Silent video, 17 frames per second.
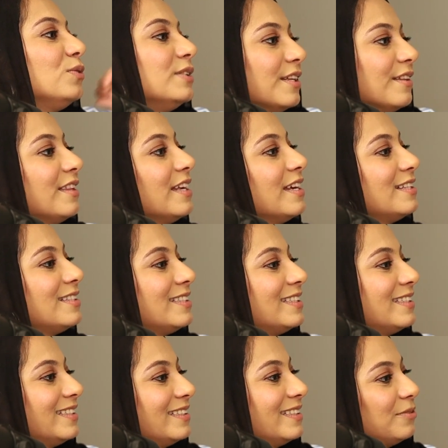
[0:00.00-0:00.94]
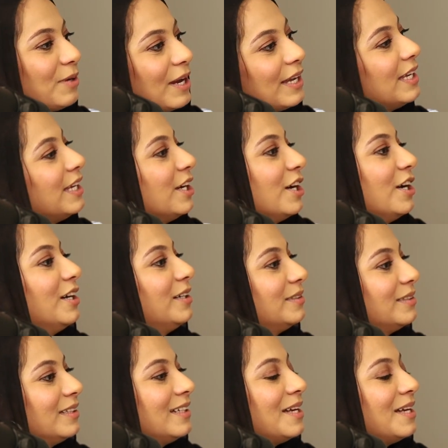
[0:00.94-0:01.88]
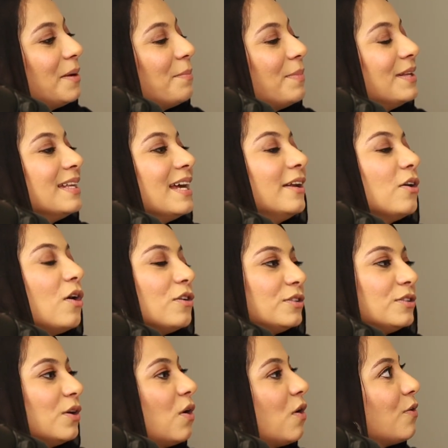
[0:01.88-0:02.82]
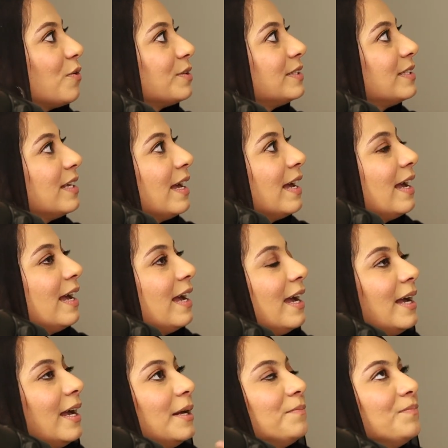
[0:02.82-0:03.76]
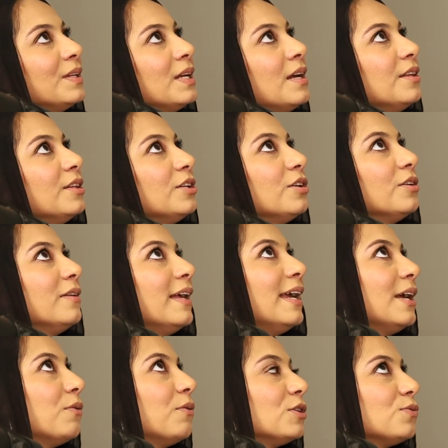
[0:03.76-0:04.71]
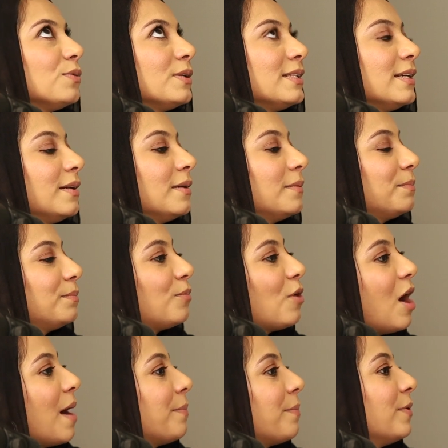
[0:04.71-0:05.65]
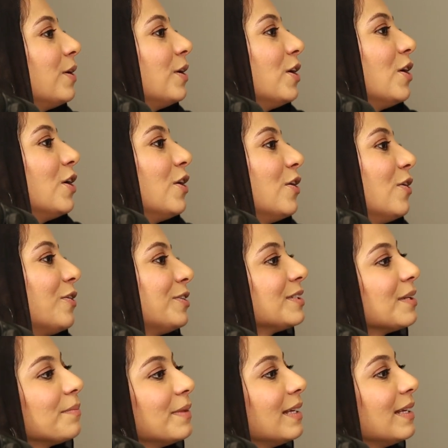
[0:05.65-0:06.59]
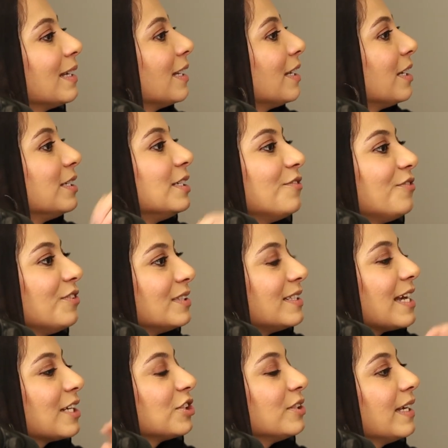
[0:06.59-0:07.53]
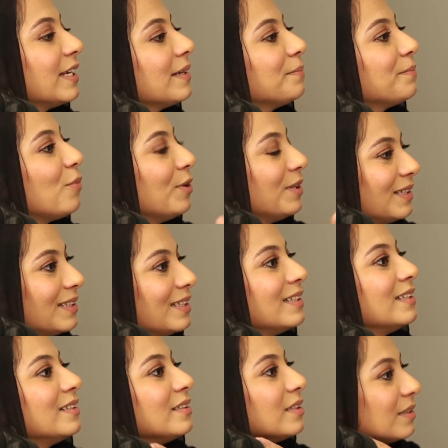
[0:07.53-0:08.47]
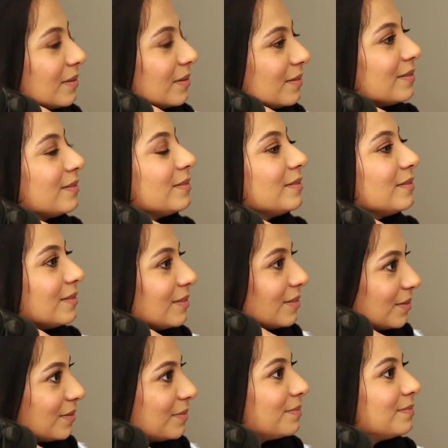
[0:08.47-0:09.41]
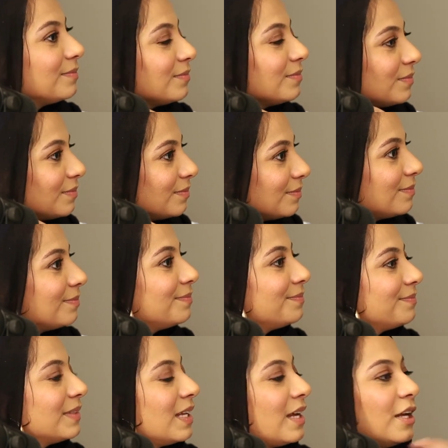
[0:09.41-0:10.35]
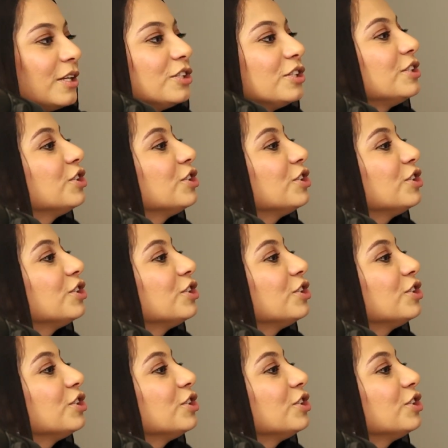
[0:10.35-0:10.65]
did this right here. But then also say your language wasn't proper or something in a different section. Like, I had to I had to make a lot of grammatical corrections to this